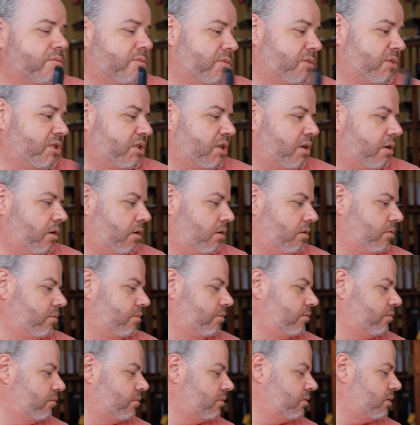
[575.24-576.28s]
So
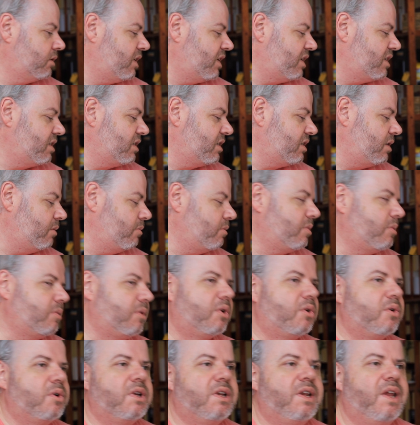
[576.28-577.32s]
doesn't seem to be
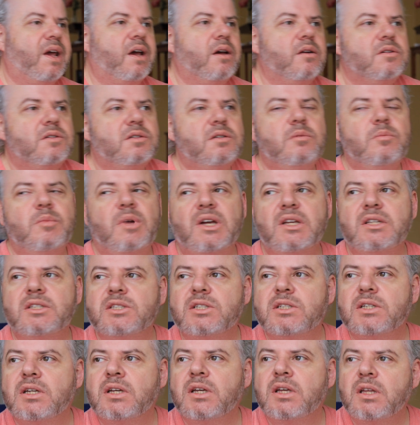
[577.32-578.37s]
going down too
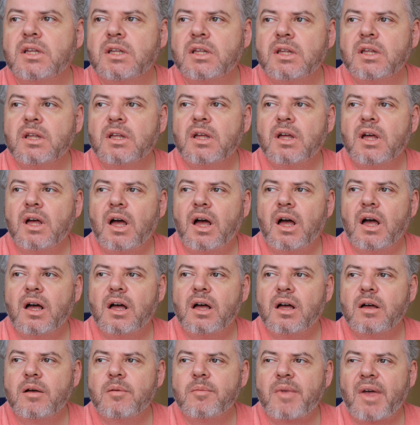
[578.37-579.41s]
much
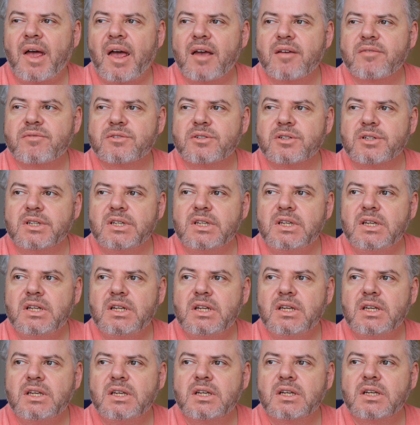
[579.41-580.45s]
after
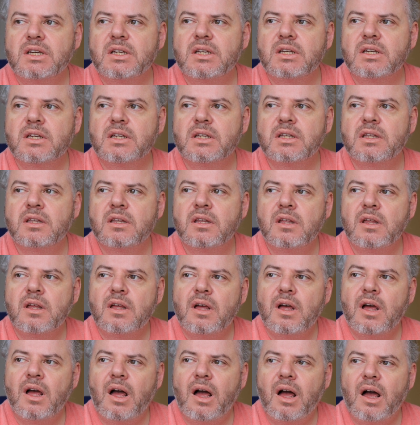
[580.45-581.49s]
eating.
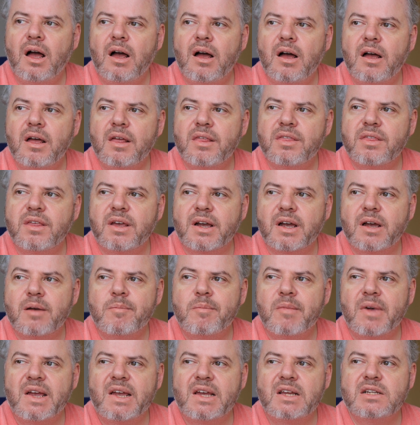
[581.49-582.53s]
I think I
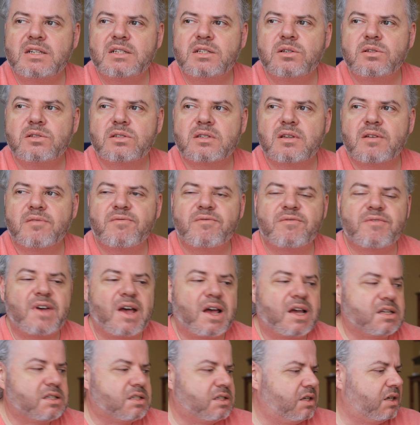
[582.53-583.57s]
might do some
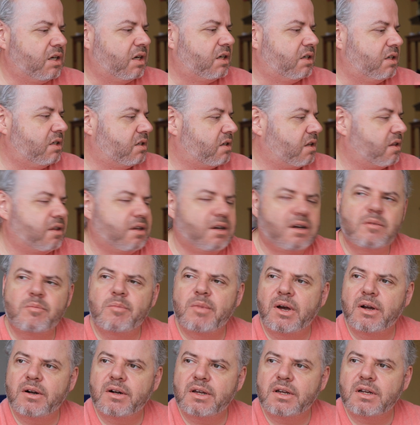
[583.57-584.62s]
fasting. I need to think
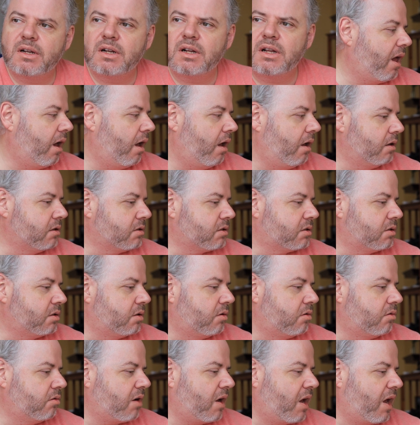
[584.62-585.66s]
about it.
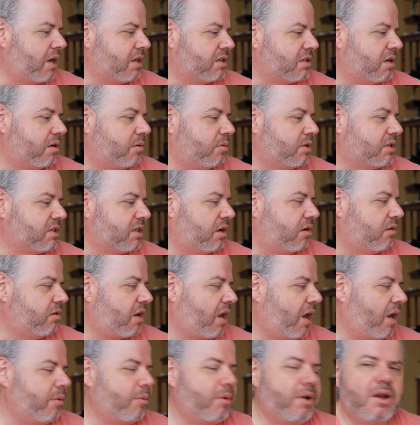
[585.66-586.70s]
Also, as I was out,
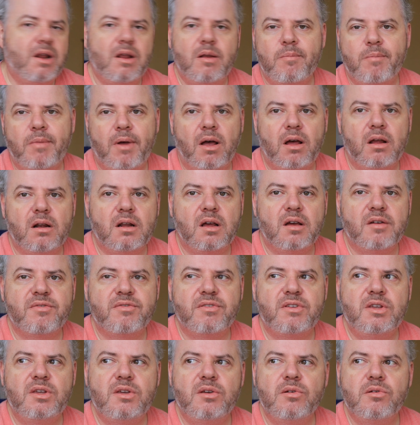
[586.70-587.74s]
I went and bought a
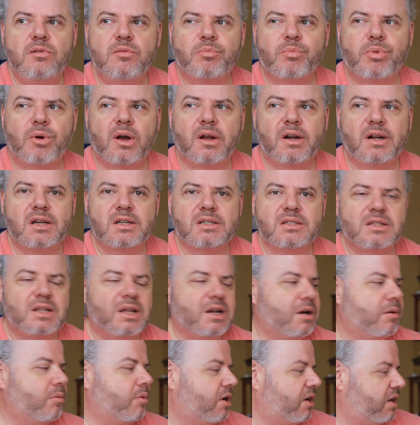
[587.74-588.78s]
few products that
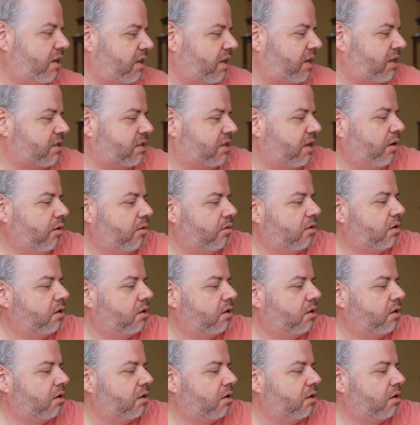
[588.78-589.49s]
I want to test out.